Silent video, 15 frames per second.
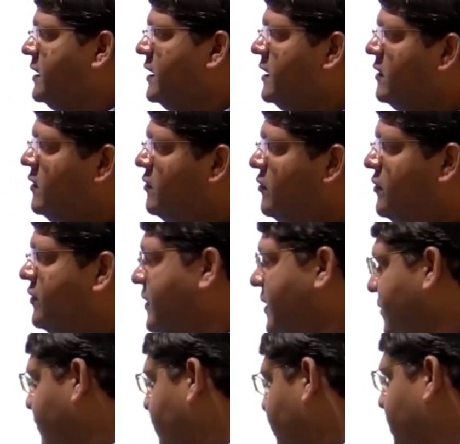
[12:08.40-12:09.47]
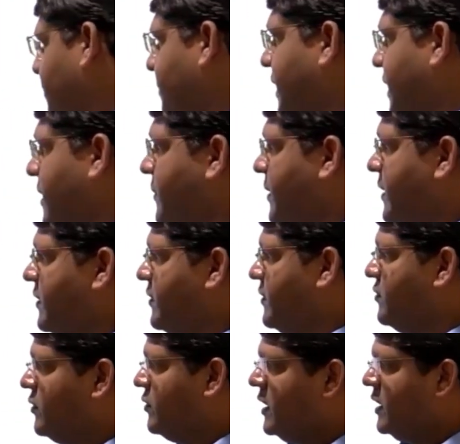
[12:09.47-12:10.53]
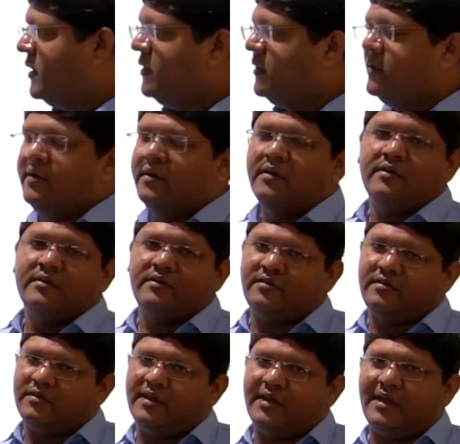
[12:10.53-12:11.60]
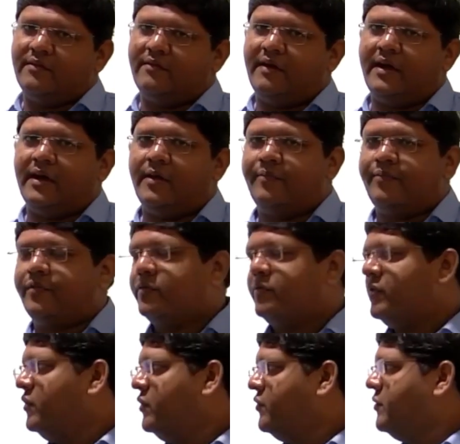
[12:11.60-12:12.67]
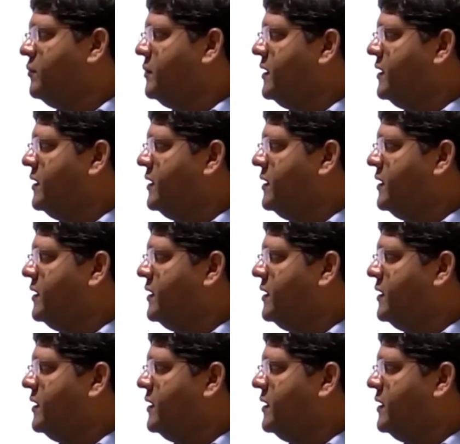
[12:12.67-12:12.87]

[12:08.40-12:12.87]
the same volume parameters. Okay, this is the required solution.